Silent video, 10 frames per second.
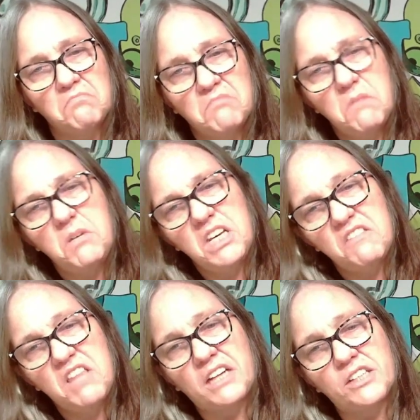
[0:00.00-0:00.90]
Let me
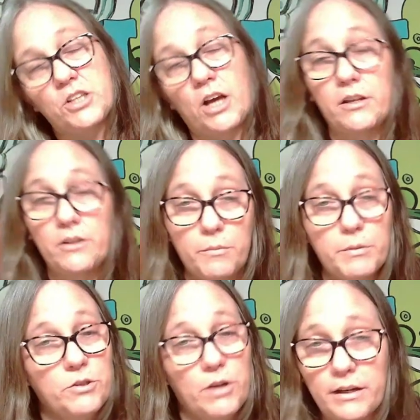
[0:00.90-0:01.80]
give that a shot. You know, I've
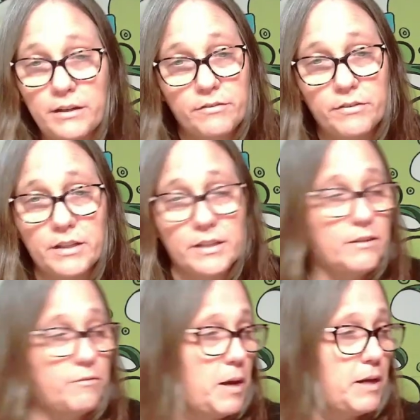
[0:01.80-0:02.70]
been trying different things.
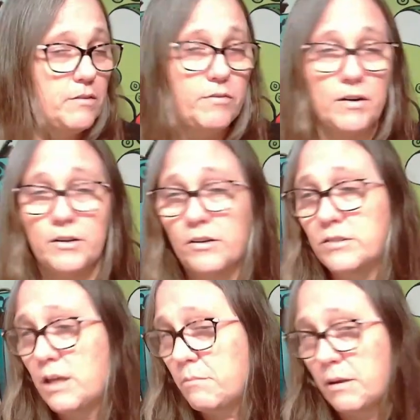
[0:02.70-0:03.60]
I've painted
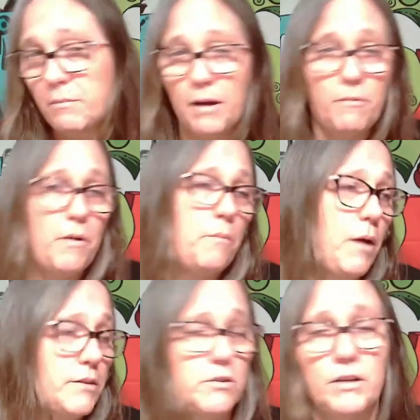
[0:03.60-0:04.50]
Funkos, handmade by
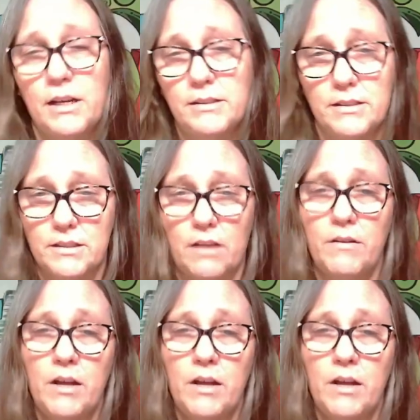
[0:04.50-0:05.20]
robots, all kinds of stuff.